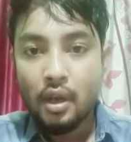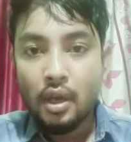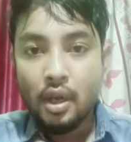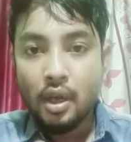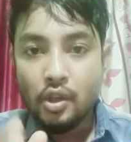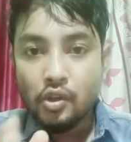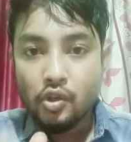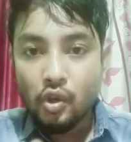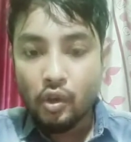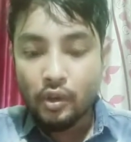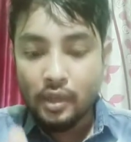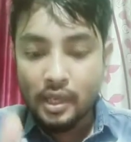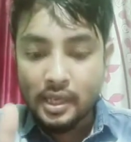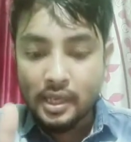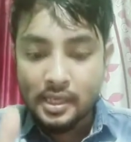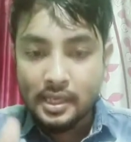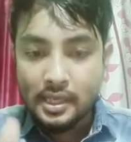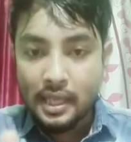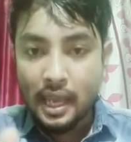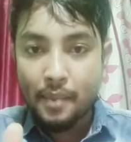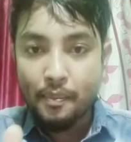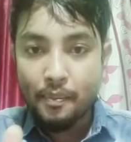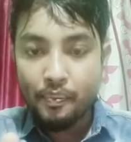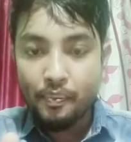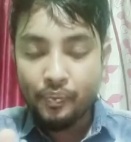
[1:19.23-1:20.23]
So this
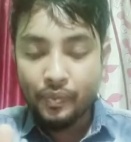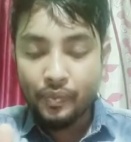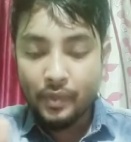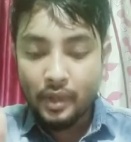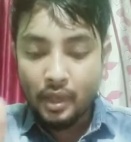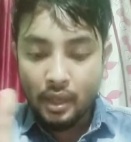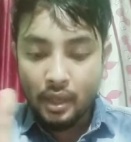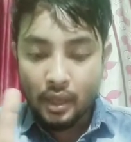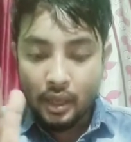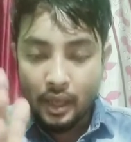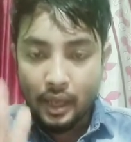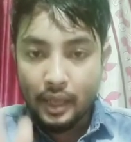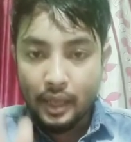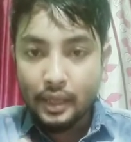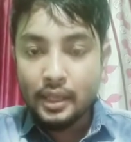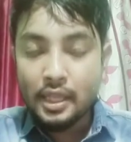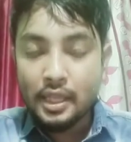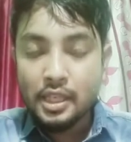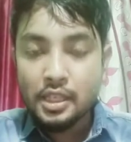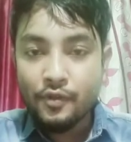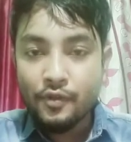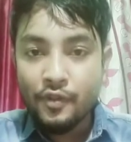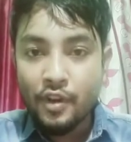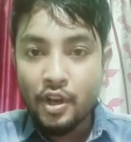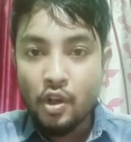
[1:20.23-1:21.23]
time in this
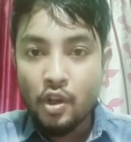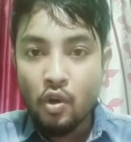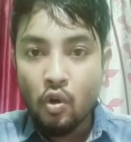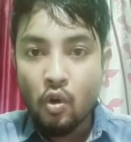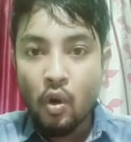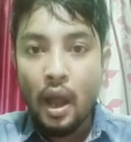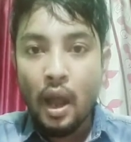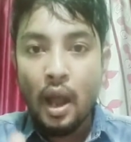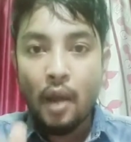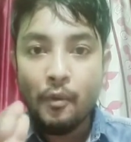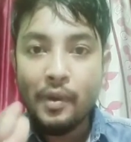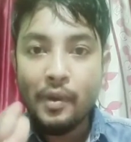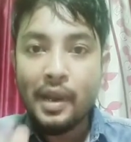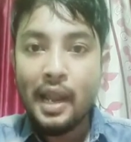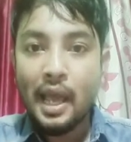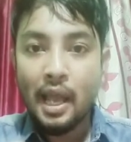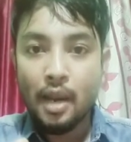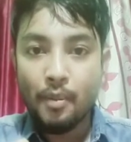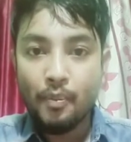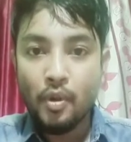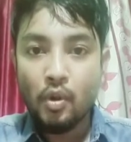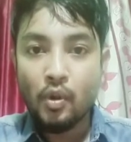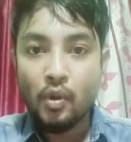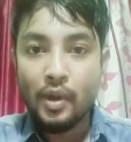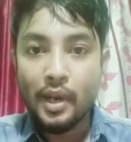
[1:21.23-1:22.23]
video, I will help
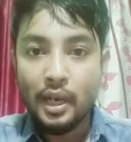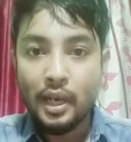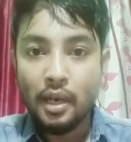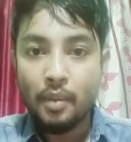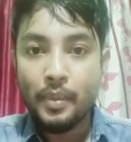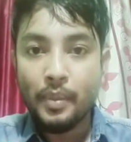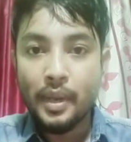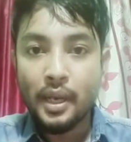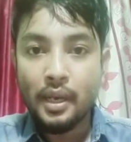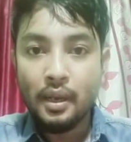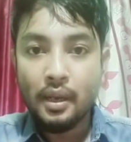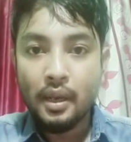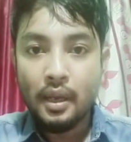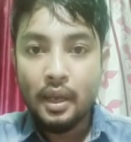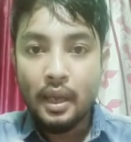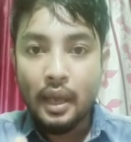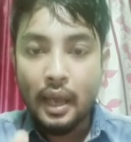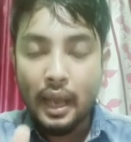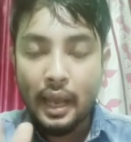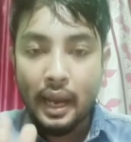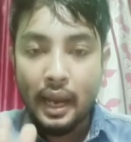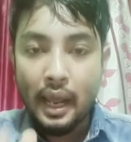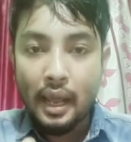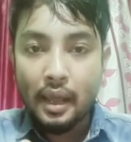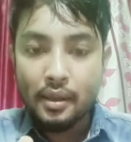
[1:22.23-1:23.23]
you a little bit.
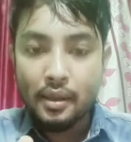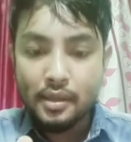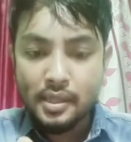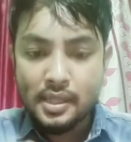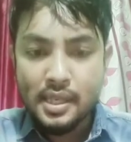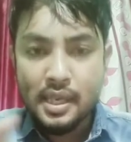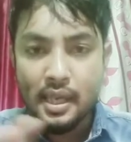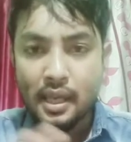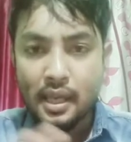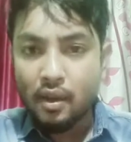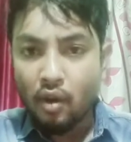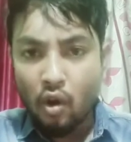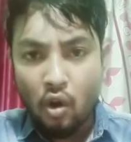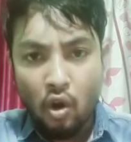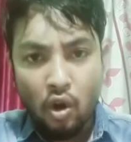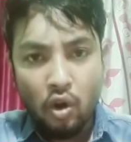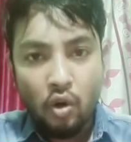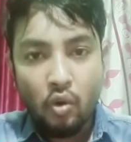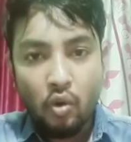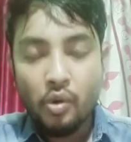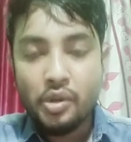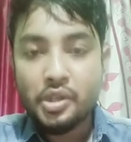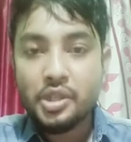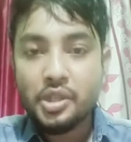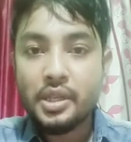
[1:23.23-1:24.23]
And I see all
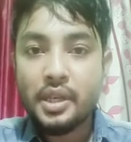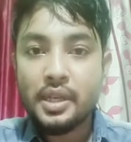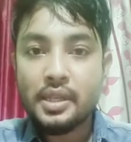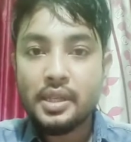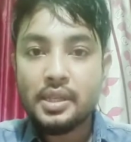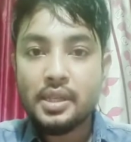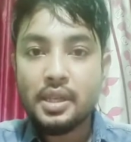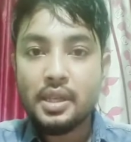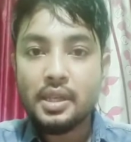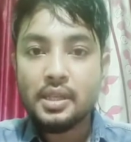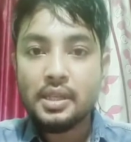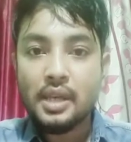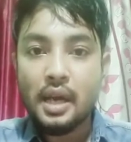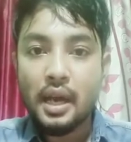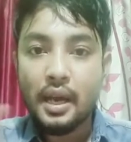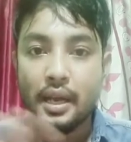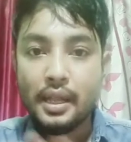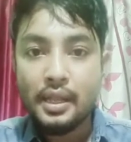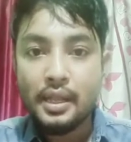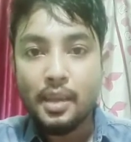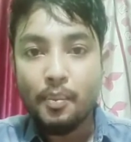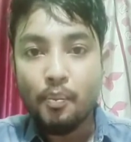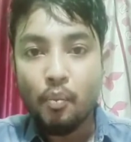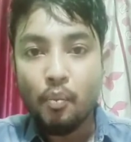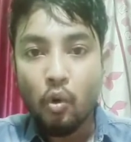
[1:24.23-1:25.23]
question answers are in
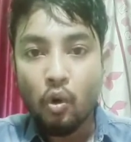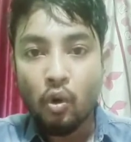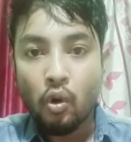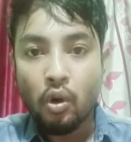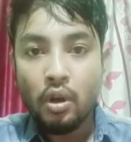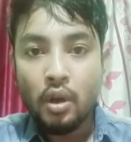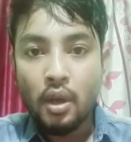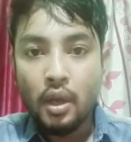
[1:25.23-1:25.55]
the book.